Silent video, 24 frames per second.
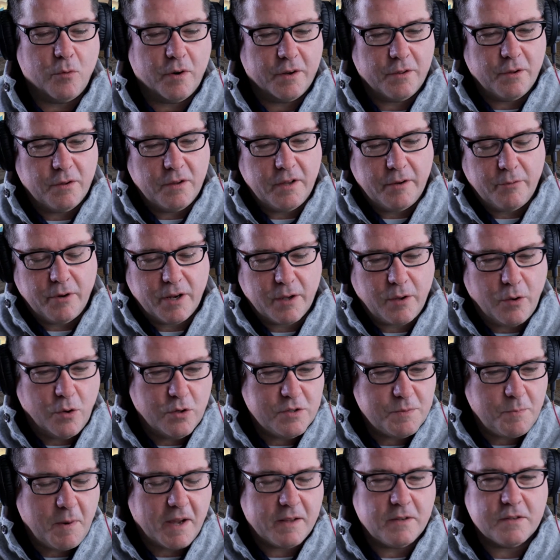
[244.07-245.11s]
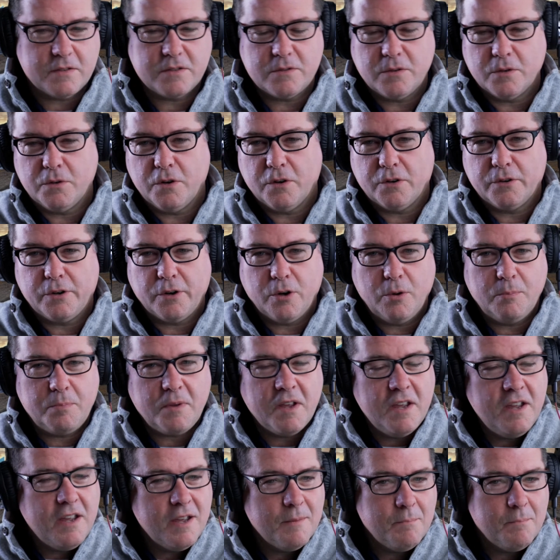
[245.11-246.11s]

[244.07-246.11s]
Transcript: whether they were coached by the Studer Group,